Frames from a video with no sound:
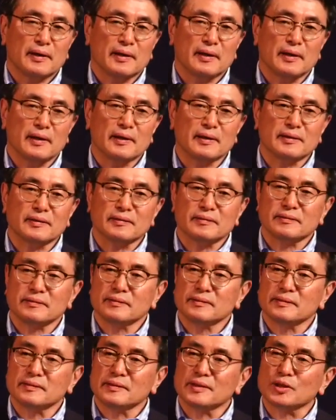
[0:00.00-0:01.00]
Uh,
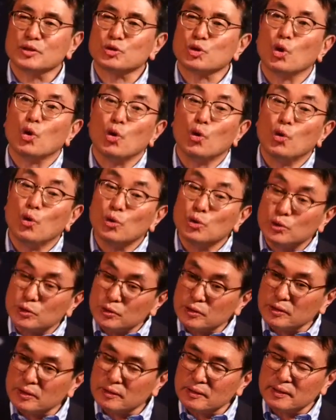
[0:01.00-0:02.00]
the
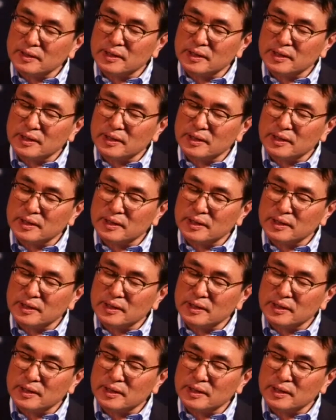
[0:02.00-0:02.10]
Tohoku